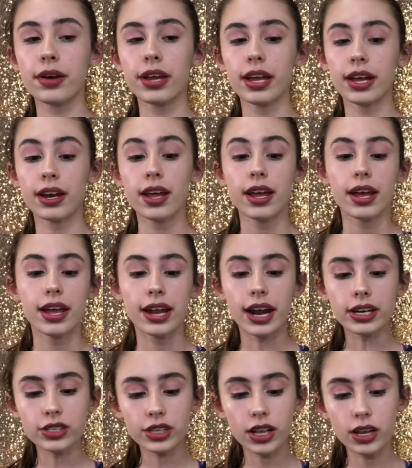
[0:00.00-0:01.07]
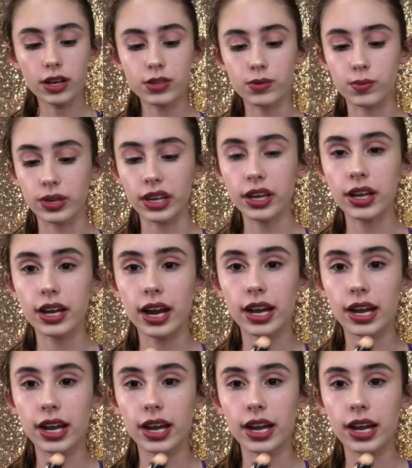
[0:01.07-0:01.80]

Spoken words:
and it actually looks really good.